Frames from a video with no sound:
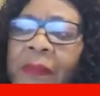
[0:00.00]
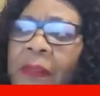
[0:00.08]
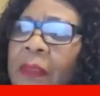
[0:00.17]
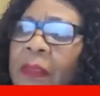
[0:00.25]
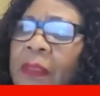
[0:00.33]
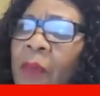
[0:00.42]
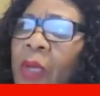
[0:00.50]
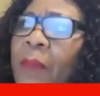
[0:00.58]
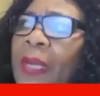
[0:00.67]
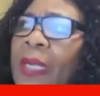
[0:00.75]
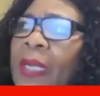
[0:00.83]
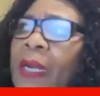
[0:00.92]
small
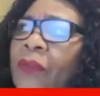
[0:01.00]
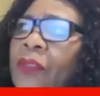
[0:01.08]
background,